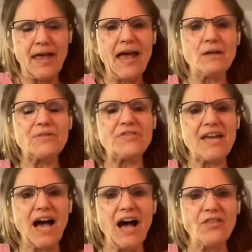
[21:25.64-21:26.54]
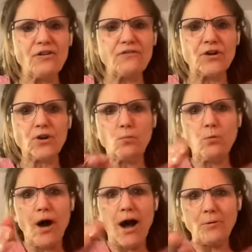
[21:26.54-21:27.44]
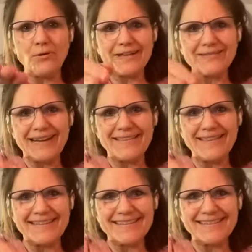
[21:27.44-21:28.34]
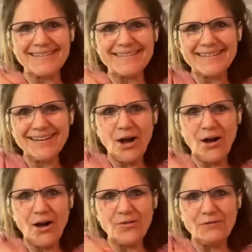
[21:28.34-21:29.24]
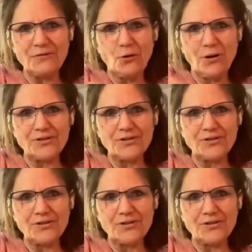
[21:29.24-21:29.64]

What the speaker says: And with the other foot, wobble it like this on the floor.